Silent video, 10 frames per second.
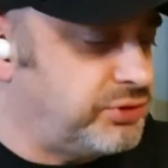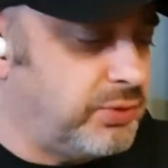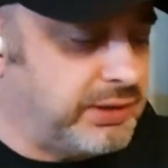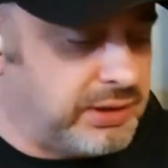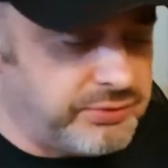
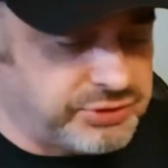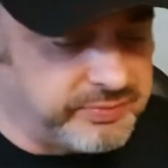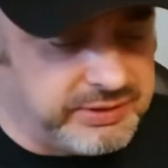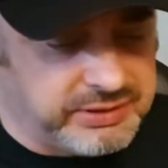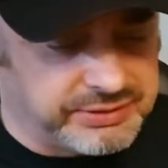quite close to
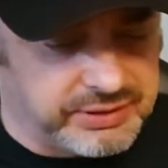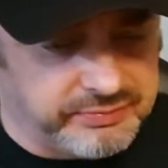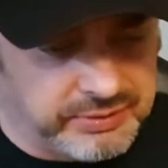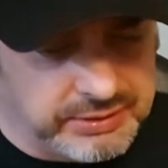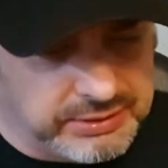me because I'm
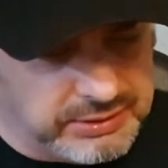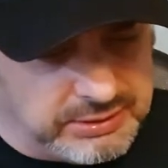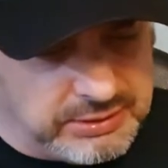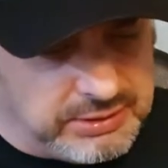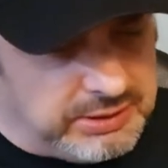
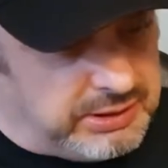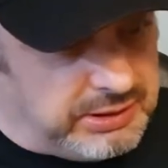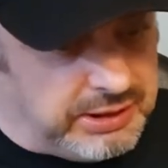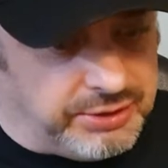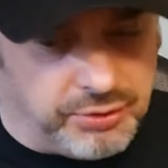
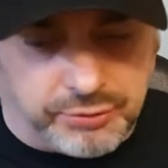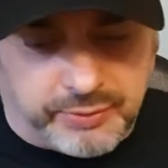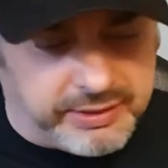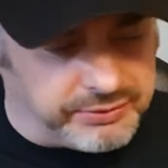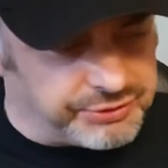in North Wales.